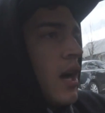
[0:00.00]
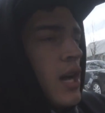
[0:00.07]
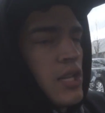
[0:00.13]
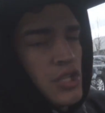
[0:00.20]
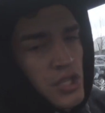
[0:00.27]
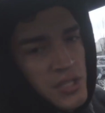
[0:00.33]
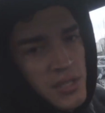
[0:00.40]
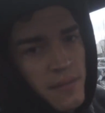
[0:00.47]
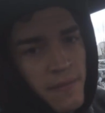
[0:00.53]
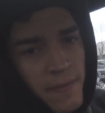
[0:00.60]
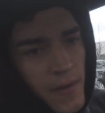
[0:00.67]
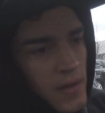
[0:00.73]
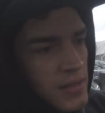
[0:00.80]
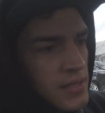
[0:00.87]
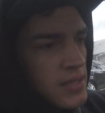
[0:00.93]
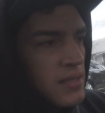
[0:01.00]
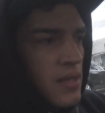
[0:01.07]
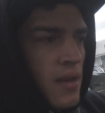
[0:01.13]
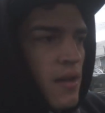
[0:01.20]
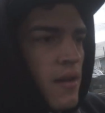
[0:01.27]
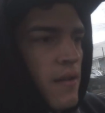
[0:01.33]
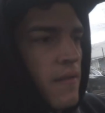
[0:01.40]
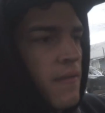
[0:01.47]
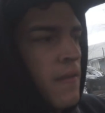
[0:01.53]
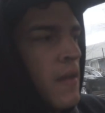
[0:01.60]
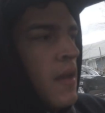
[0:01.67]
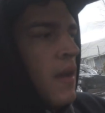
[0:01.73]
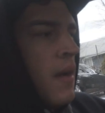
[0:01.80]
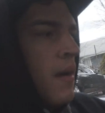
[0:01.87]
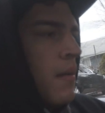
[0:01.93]
Uh, just the fun stuff? A
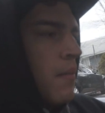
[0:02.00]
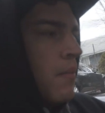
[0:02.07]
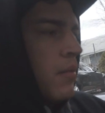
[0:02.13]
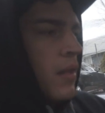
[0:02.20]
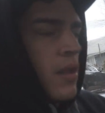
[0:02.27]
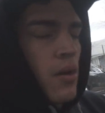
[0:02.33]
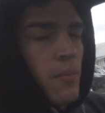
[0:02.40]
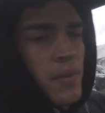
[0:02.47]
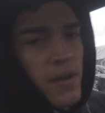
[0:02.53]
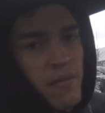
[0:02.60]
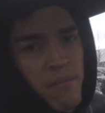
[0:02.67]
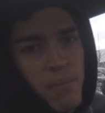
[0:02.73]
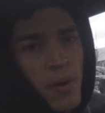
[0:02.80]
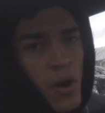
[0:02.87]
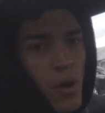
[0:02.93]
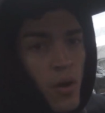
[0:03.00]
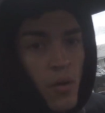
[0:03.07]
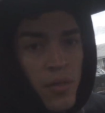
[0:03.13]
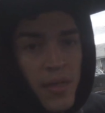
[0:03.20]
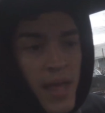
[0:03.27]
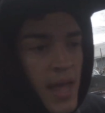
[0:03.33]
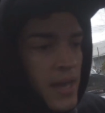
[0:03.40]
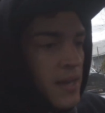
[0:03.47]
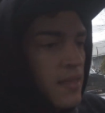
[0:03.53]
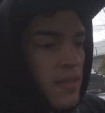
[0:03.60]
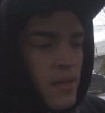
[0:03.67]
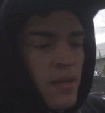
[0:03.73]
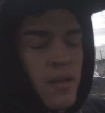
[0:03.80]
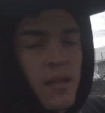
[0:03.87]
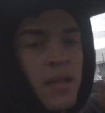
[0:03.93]
little bit of both?
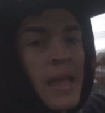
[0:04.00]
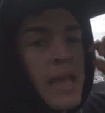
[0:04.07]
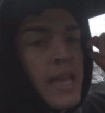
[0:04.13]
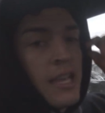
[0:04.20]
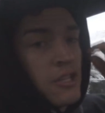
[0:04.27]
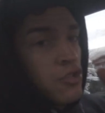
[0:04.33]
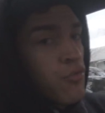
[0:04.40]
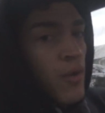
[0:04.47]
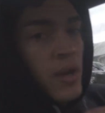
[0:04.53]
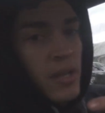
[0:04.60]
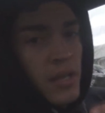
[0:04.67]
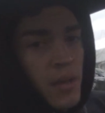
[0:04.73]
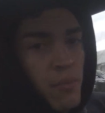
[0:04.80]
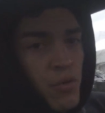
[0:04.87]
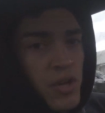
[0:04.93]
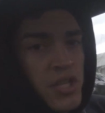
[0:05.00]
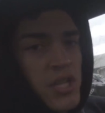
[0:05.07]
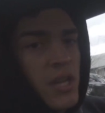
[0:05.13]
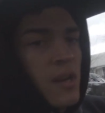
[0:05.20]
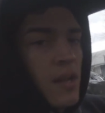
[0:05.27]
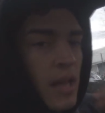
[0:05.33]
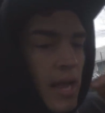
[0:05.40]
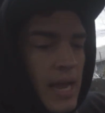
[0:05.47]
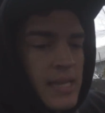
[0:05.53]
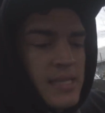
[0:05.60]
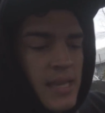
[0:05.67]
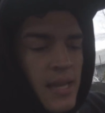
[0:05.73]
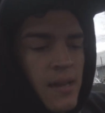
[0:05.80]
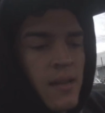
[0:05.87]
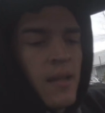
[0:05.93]
Anything is greatly appreciated. Like I
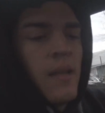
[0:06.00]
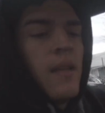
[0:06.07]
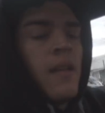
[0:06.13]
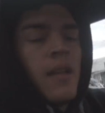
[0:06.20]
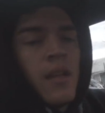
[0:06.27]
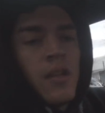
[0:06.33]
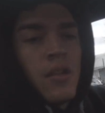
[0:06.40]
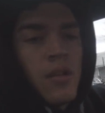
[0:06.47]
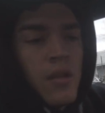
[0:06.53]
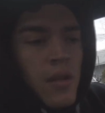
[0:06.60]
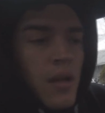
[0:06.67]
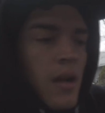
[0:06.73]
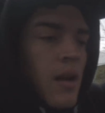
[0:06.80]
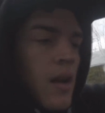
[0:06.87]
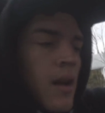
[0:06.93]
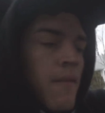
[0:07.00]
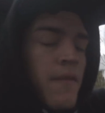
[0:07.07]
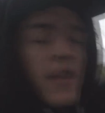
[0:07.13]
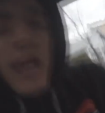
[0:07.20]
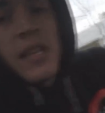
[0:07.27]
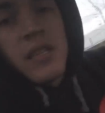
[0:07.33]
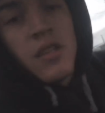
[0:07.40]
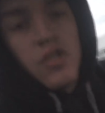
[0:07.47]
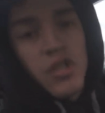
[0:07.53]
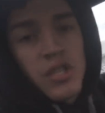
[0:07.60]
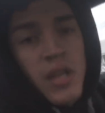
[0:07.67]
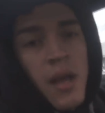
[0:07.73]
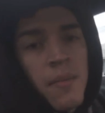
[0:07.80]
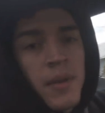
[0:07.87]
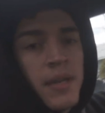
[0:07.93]
said, uh, if you guys could
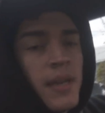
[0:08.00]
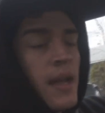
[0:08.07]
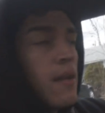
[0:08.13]
just comment